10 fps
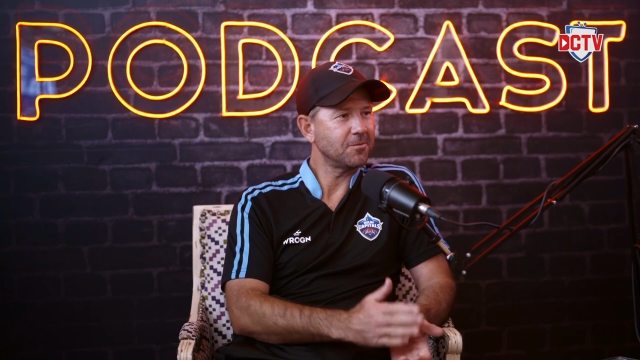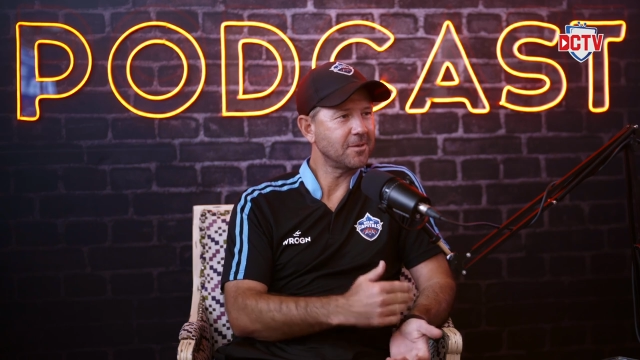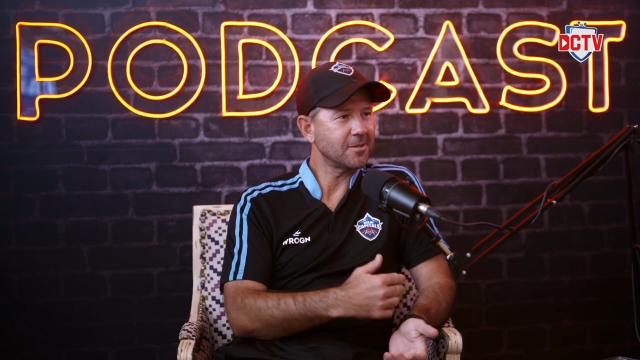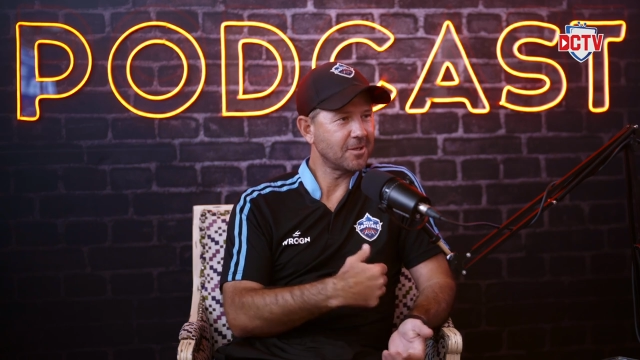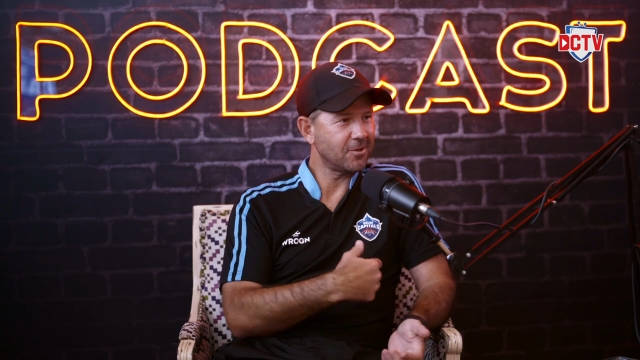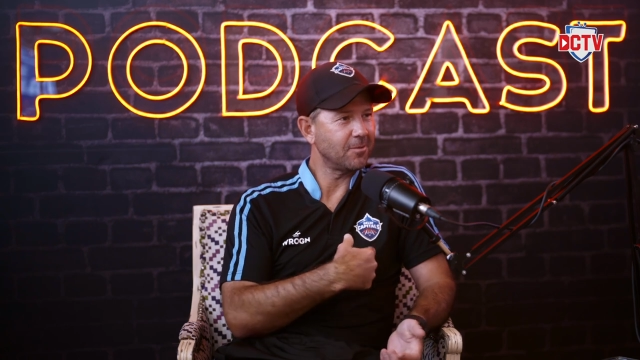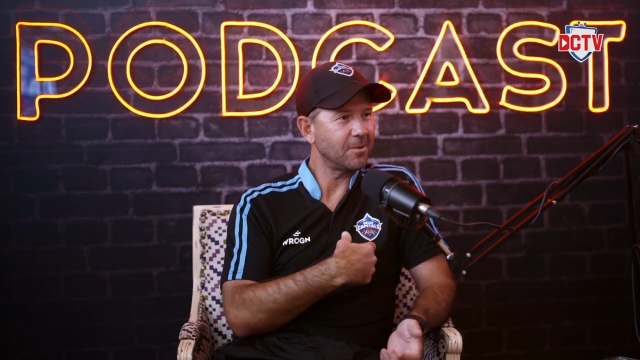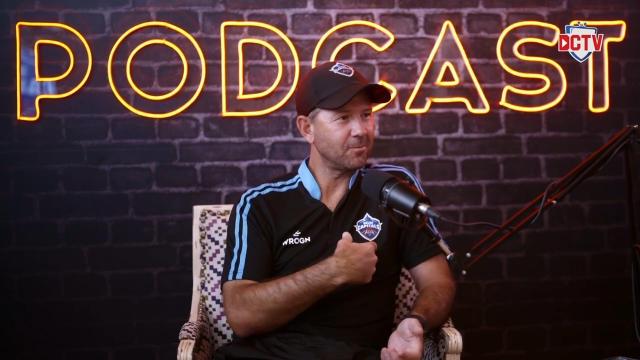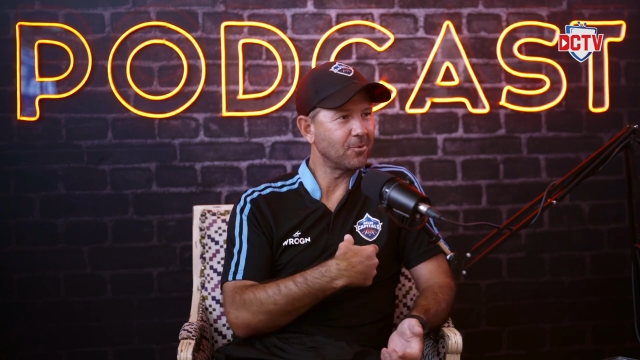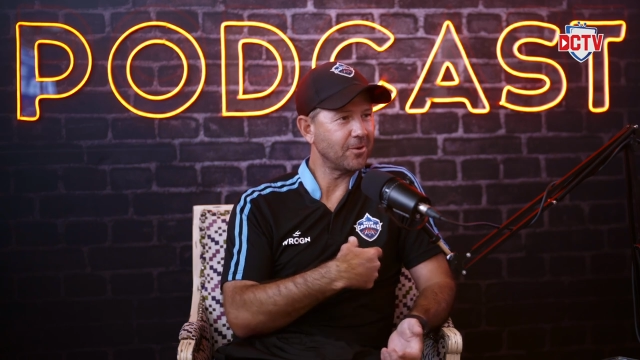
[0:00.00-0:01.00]
fair to say that I've
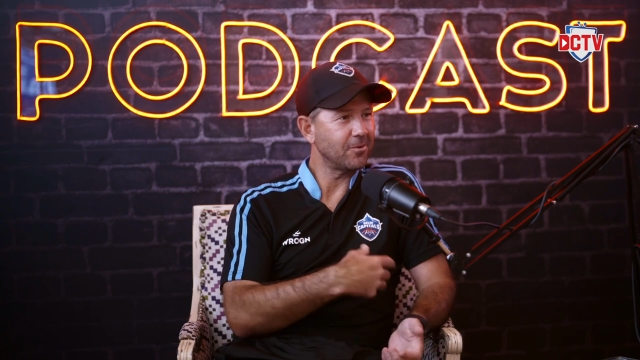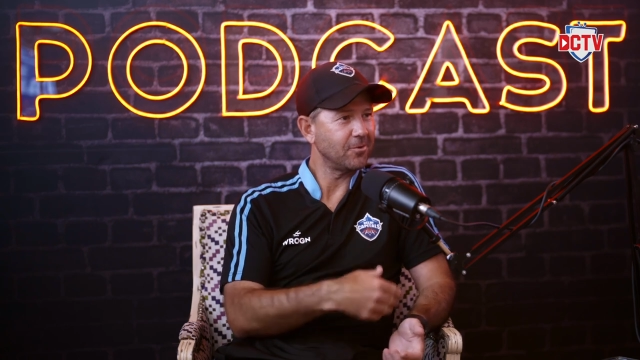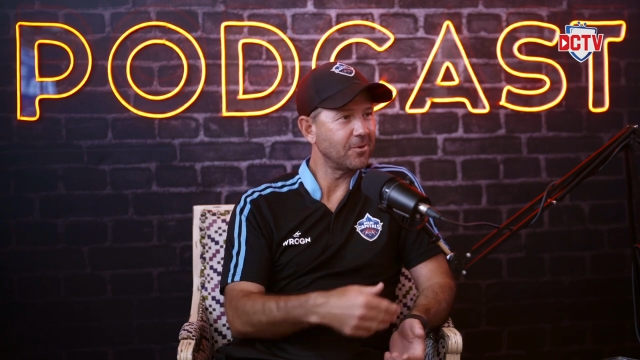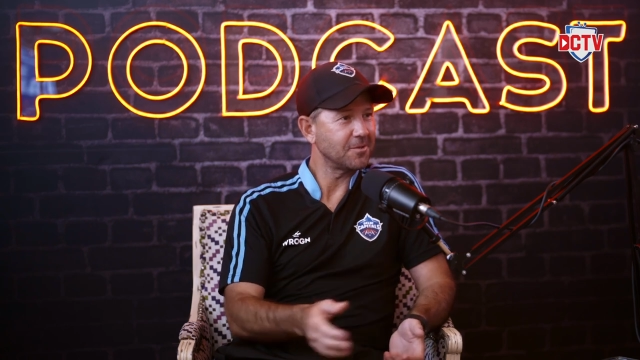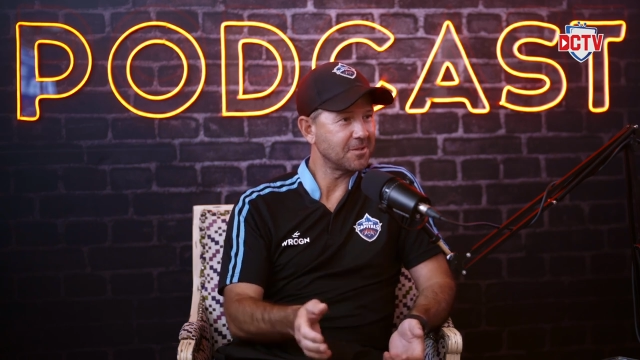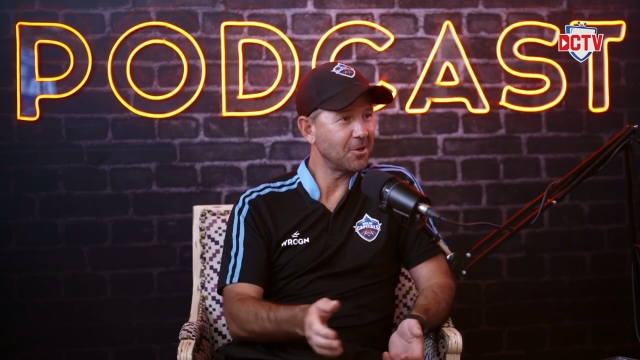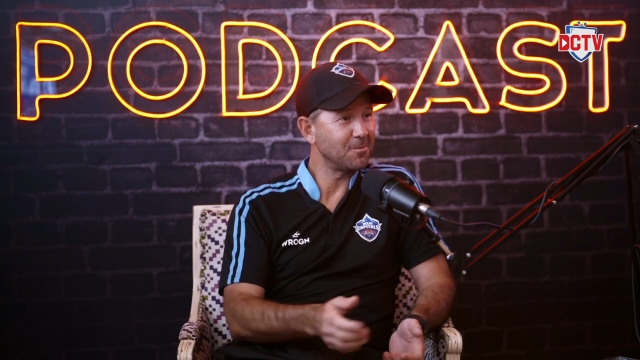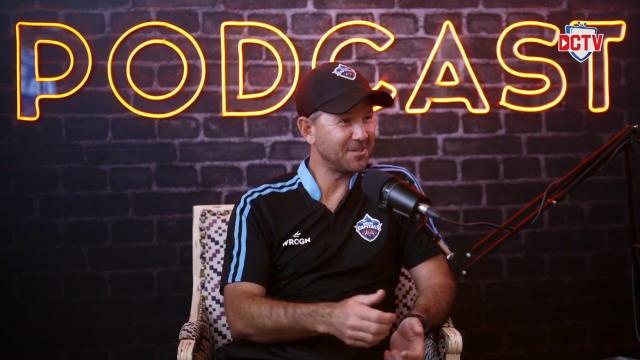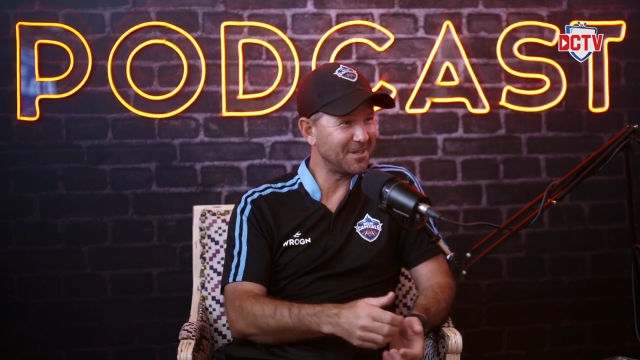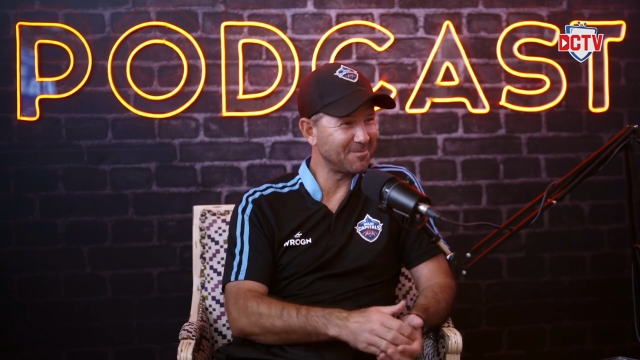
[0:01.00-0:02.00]
been more no nervous and
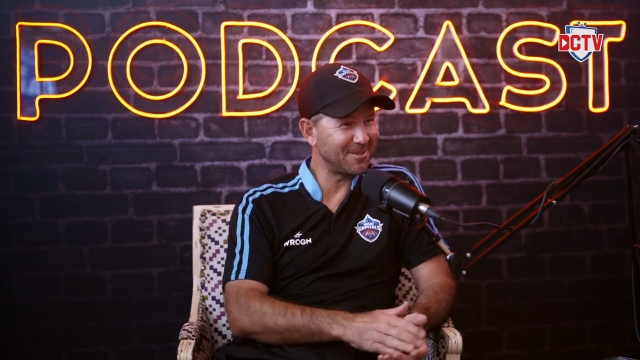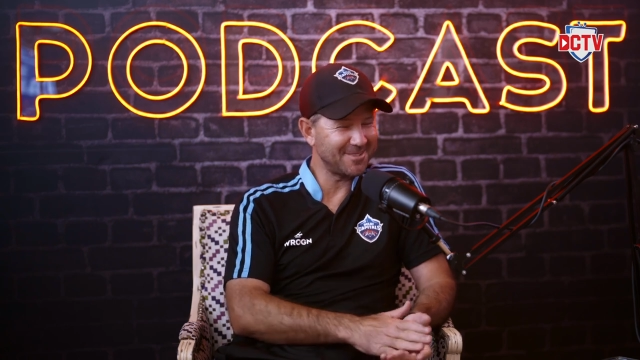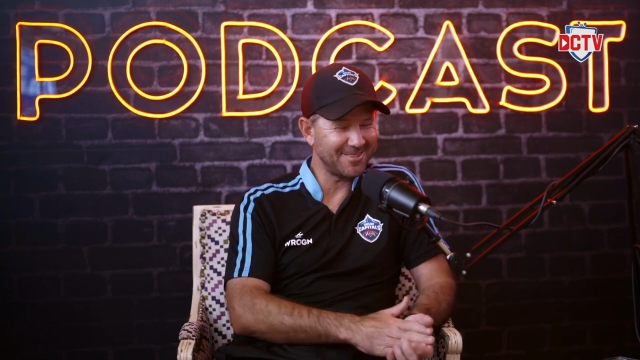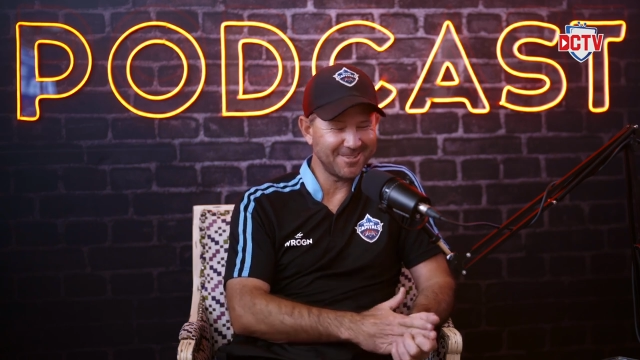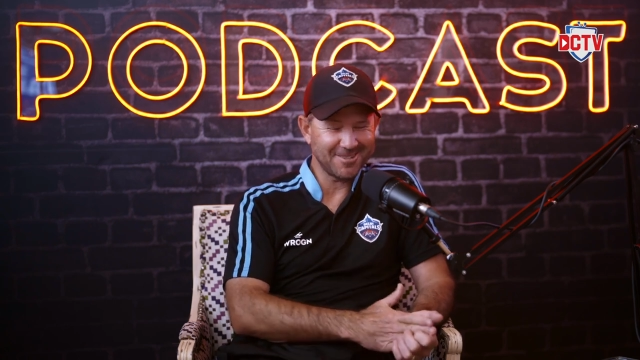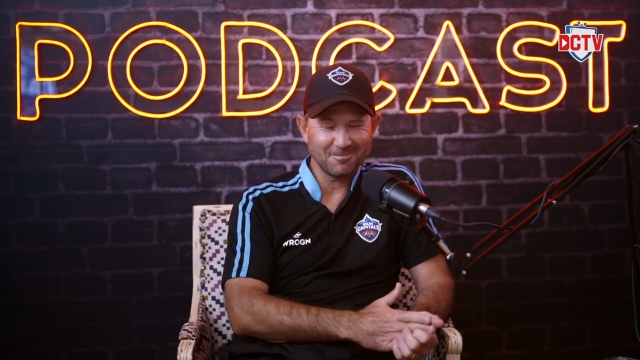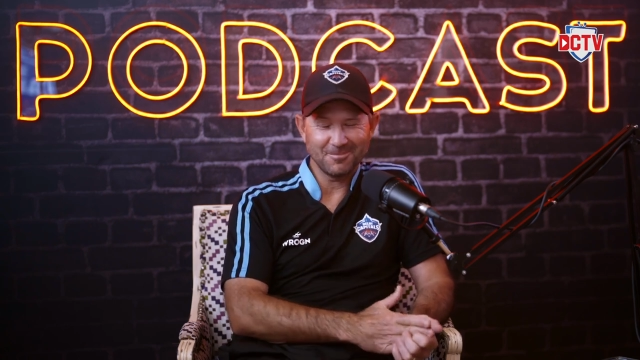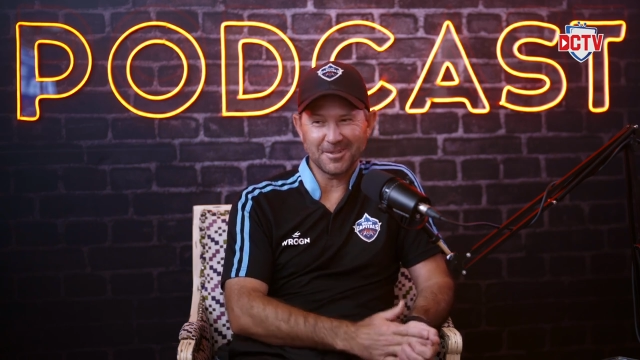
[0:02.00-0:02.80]
hopes he has most of the time.